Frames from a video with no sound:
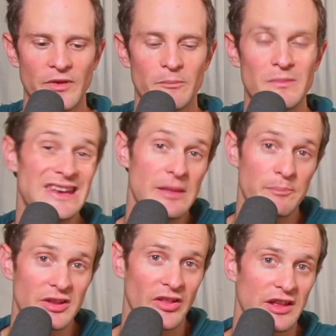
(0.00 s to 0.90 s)

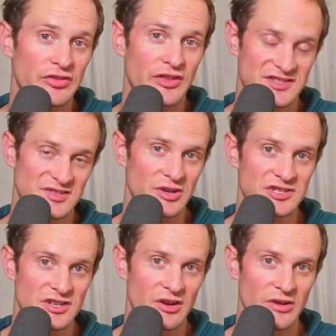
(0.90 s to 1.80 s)
manipulate the
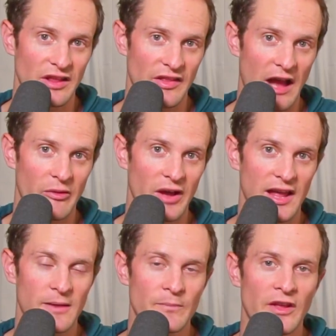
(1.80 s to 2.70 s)
source code in that way.